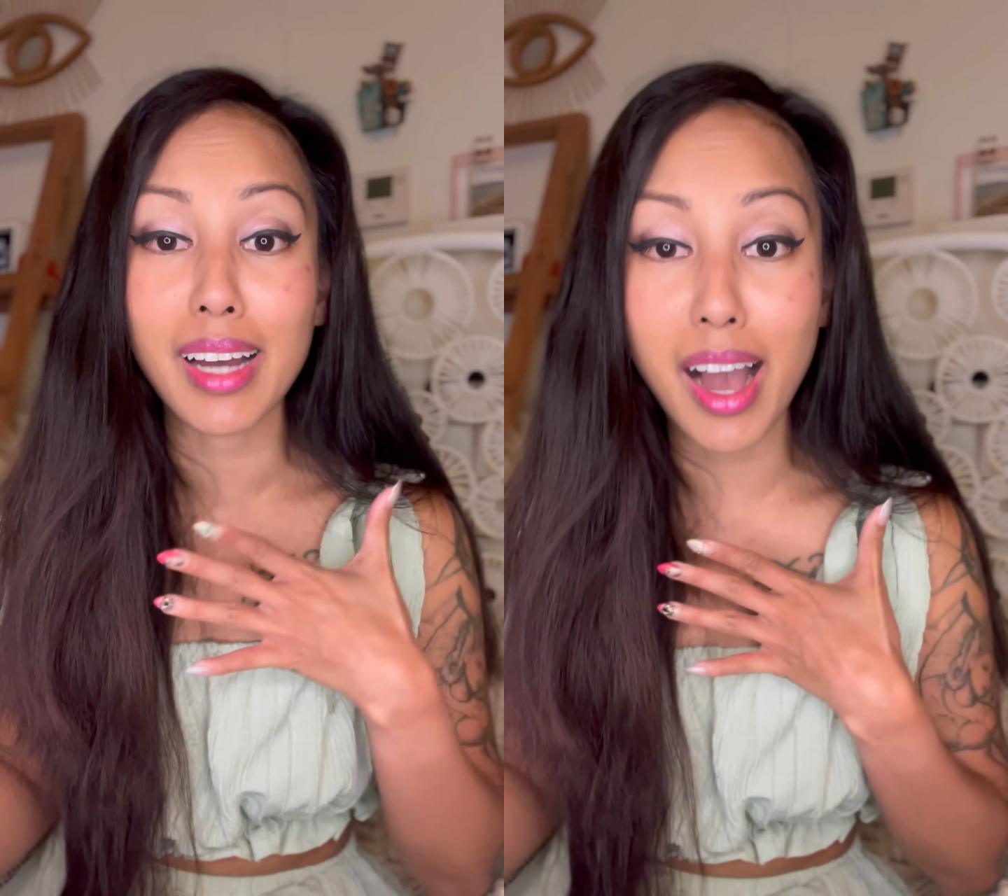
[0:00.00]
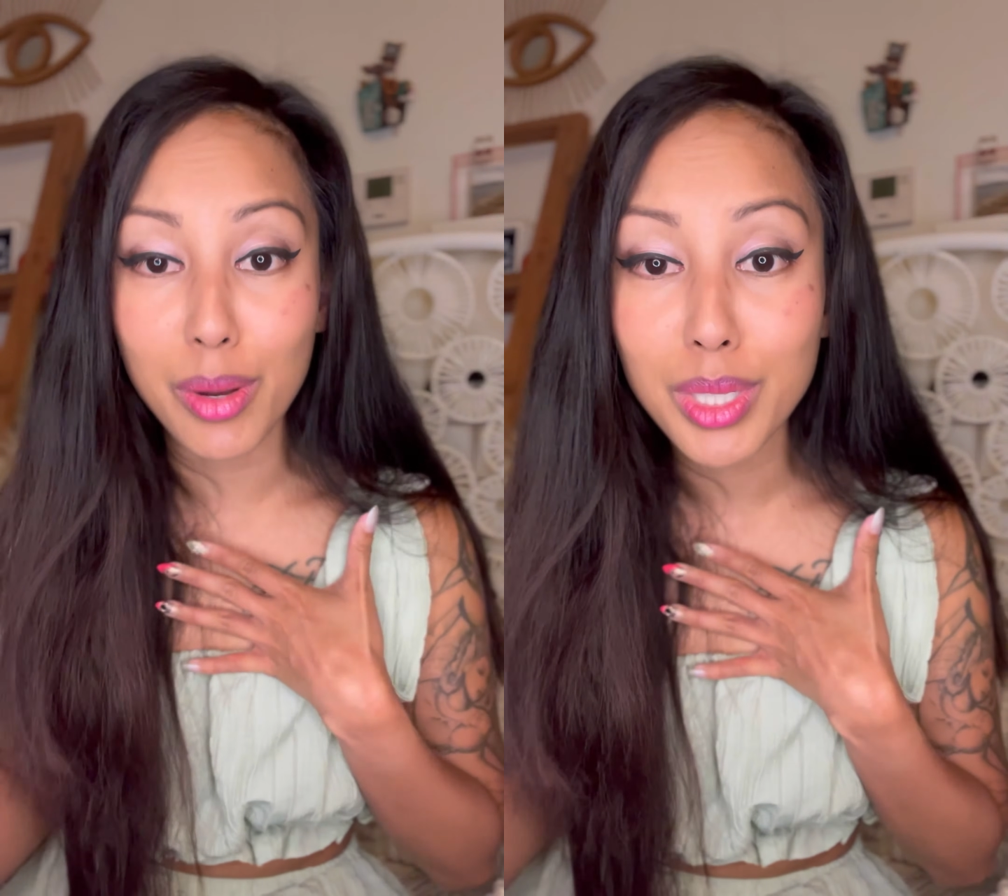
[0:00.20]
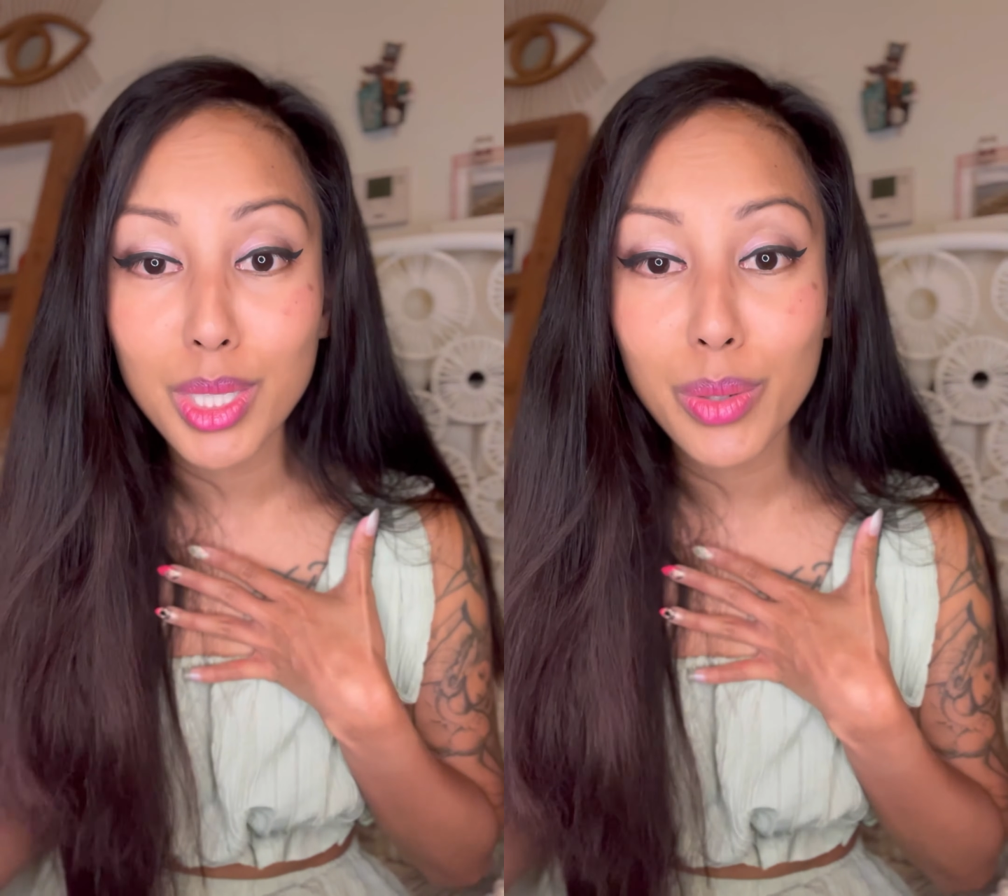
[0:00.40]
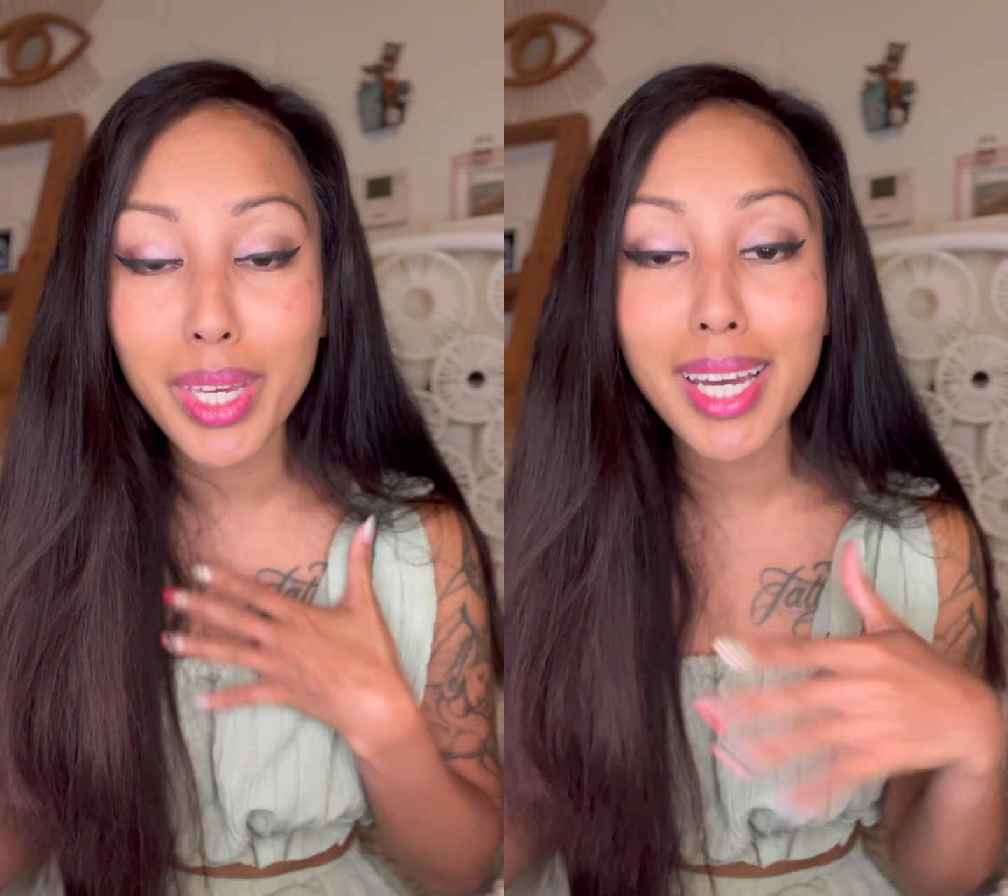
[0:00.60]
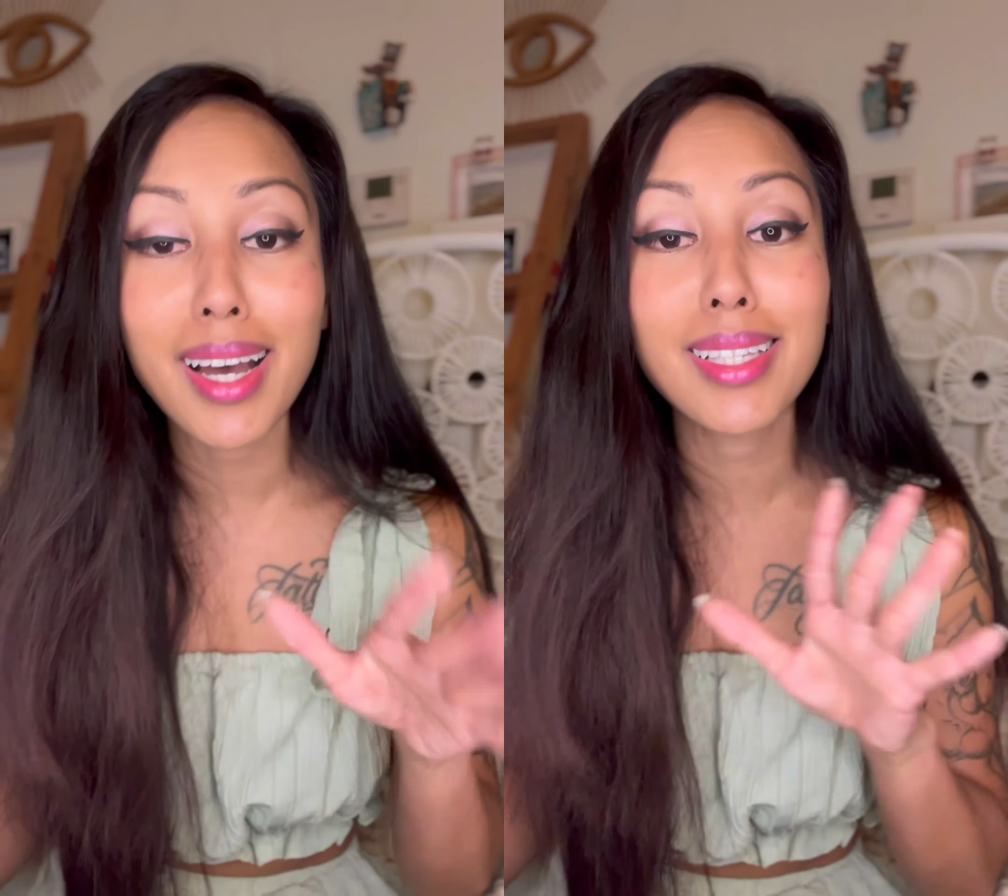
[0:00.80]
I was
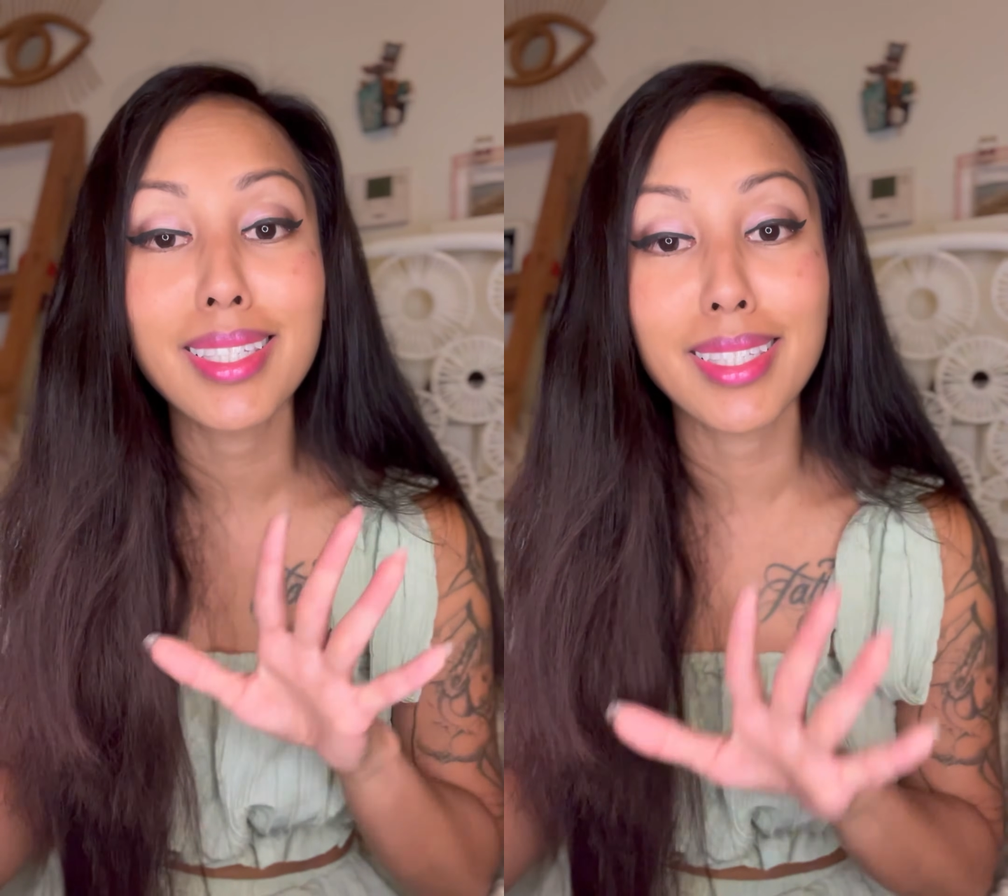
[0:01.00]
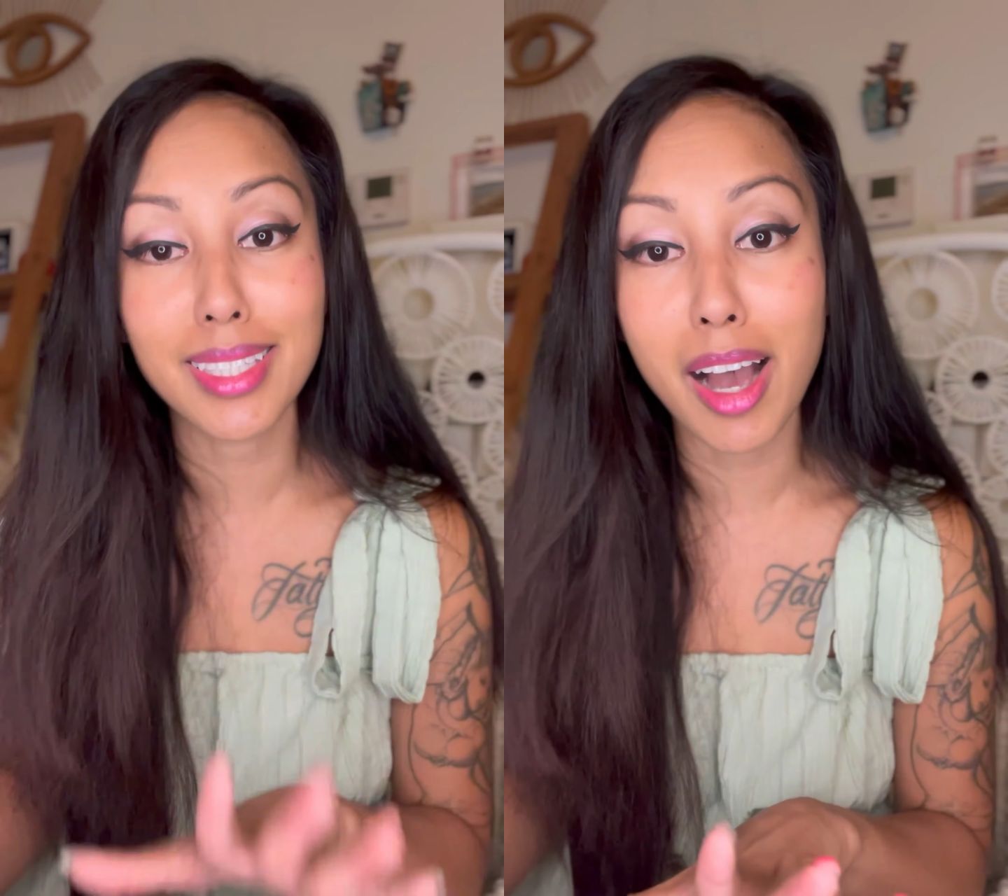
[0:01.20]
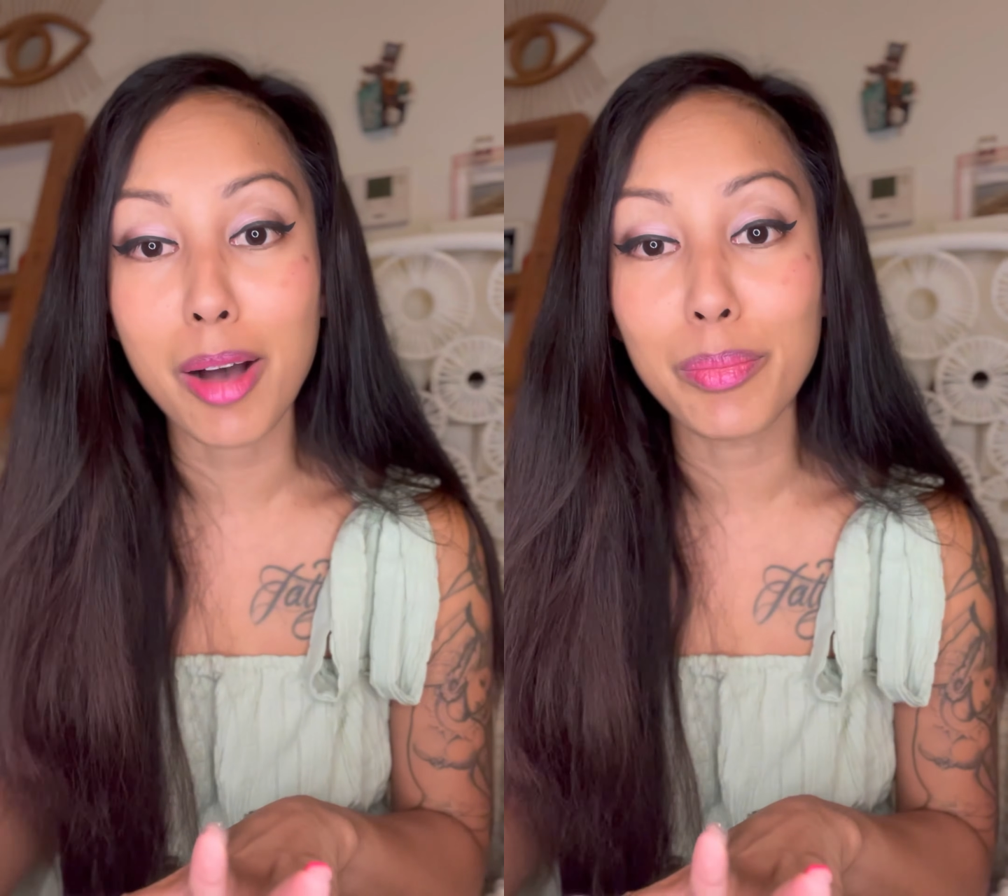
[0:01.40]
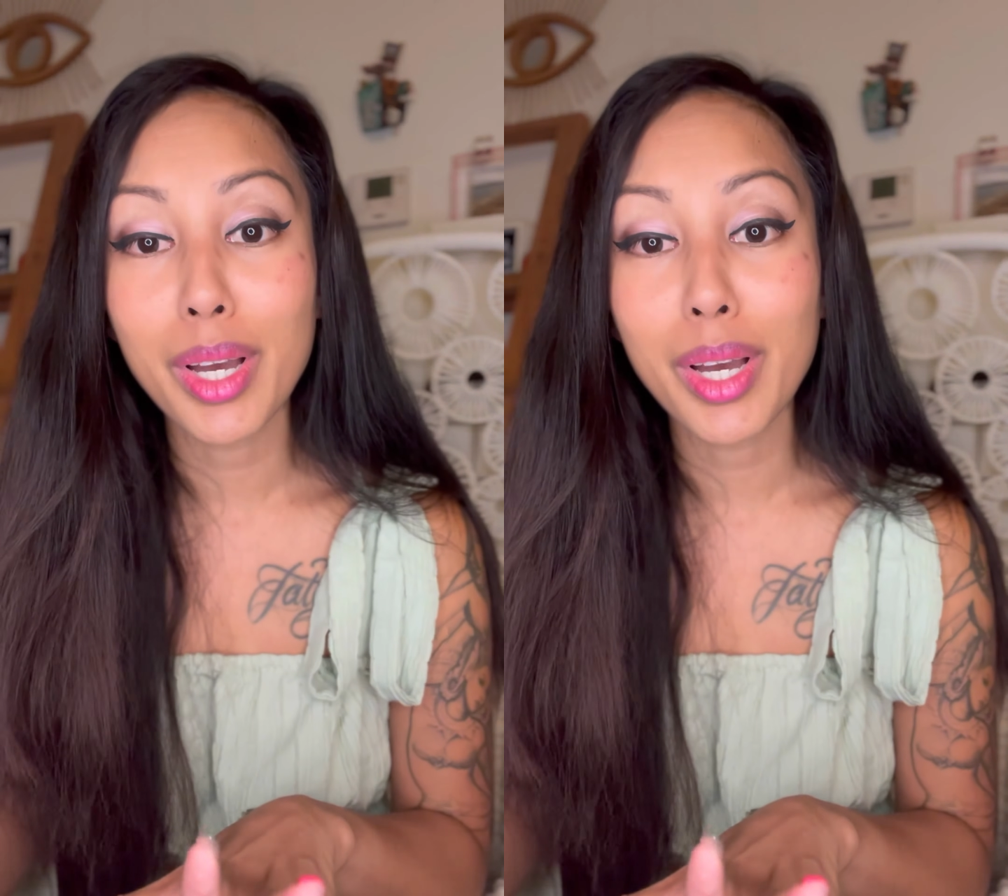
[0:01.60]
doing, stop.